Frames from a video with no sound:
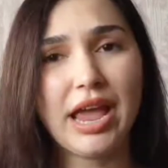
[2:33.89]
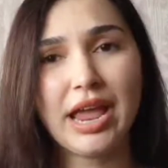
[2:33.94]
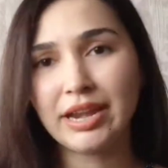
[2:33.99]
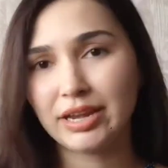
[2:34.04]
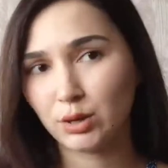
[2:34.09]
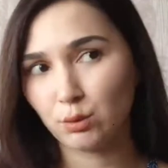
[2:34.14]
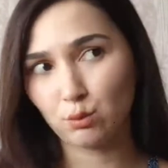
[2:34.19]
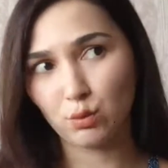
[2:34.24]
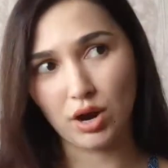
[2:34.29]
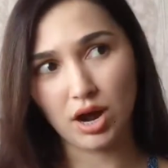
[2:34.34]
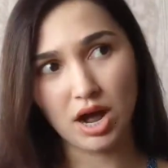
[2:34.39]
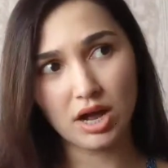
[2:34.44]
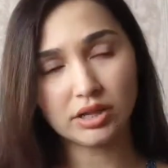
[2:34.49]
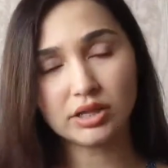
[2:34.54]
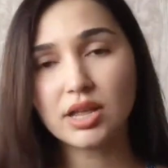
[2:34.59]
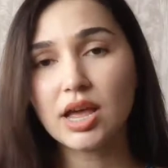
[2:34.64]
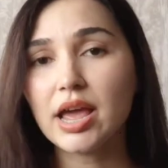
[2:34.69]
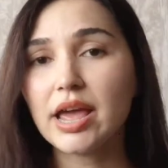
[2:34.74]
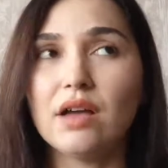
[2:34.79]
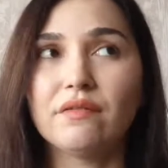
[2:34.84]

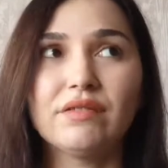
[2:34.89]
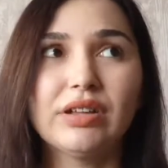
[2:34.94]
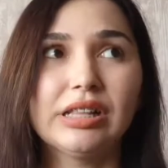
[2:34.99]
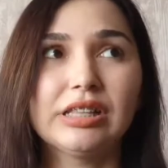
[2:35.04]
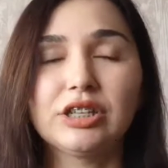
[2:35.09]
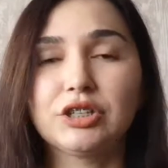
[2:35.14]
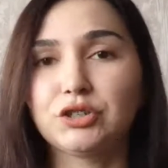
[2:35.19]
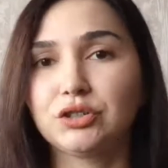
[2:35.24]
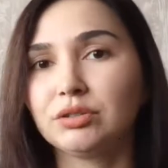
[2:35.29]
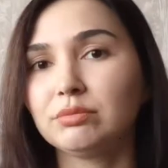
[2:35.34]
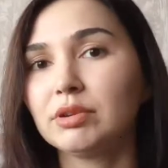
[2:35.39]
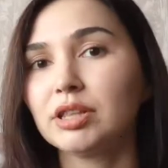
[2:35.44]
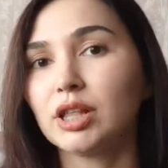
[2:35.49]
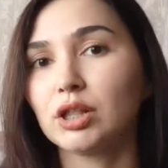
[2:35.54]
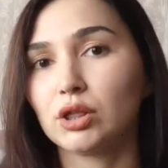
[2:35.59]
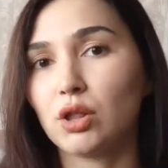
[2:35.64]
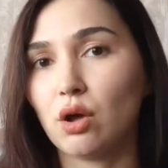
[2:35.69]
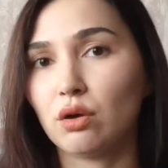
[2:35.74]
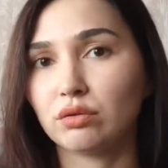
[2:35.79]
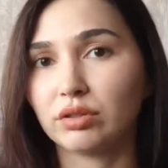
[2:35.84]
anyone. I felt extremely
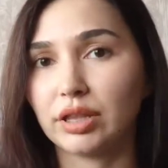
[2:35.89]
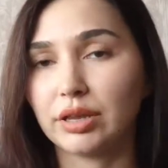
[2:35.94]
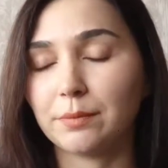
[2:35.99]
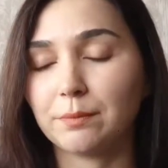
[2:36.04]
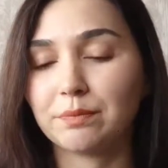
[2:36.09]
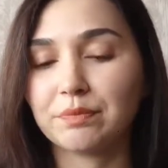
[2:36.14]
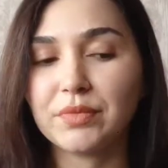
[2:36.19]
lonely.